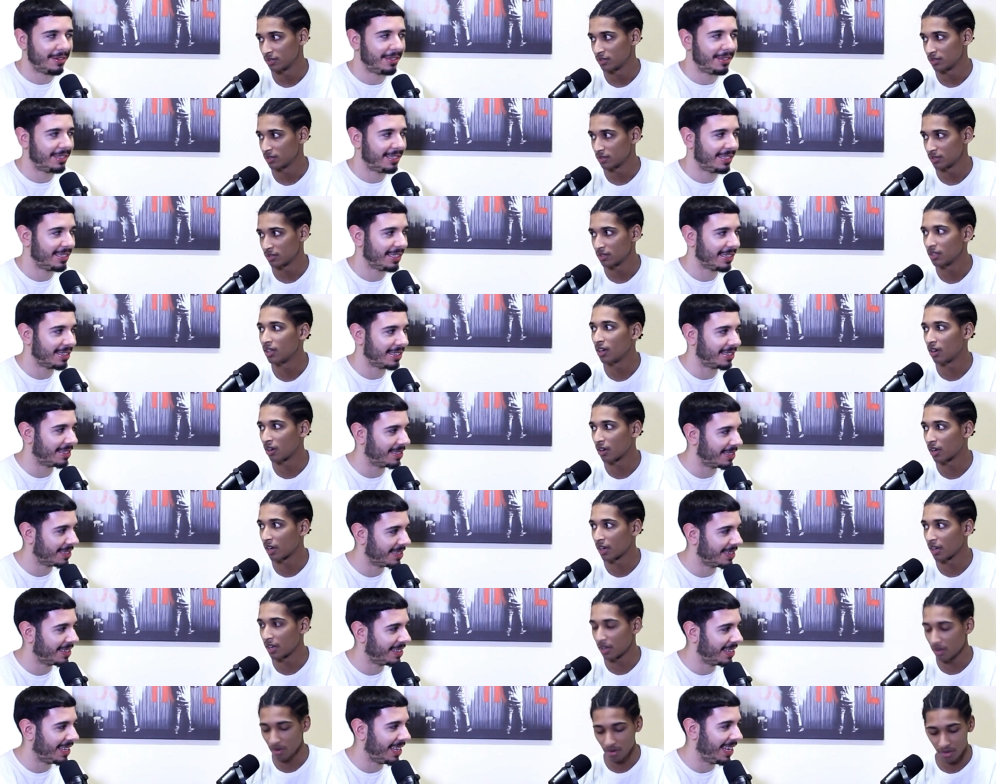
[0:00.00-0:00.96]
Speaker 1: or 6.
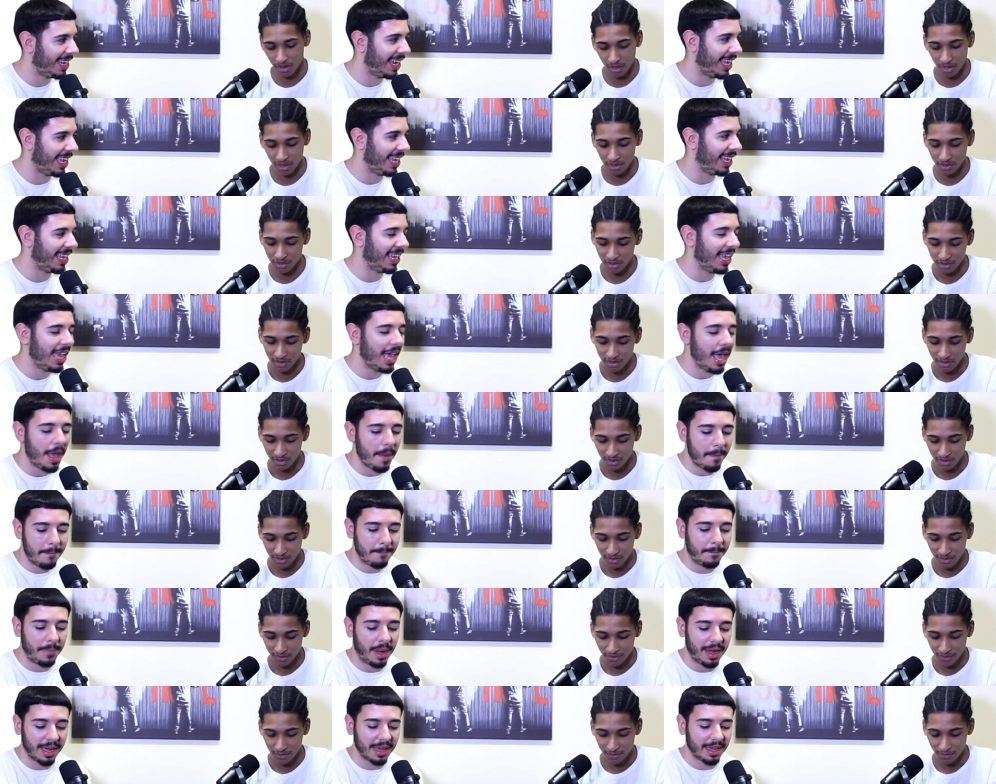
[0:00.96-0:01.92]
Okay, okay. Like,
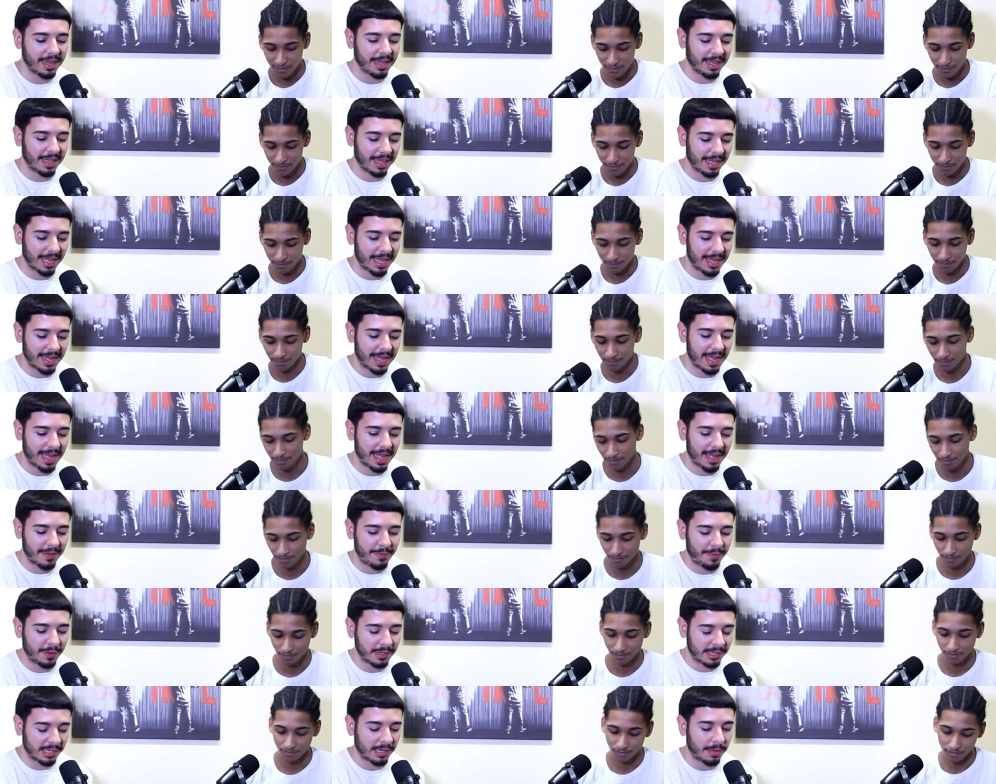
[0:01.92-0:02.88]
but
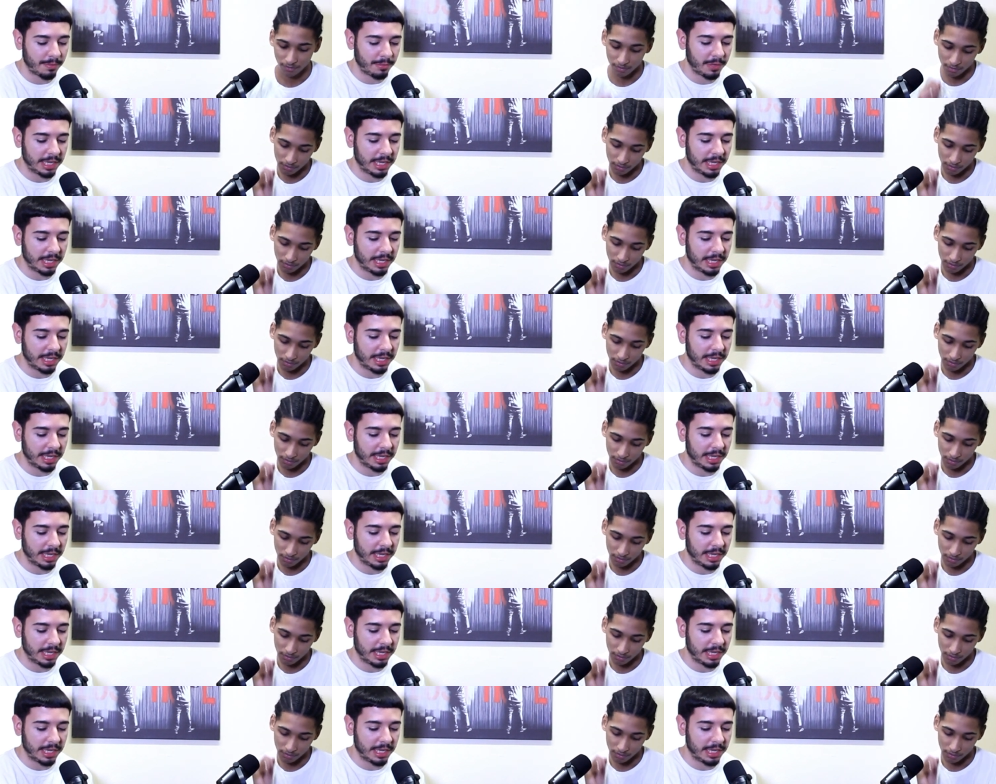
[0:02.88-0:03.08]
for some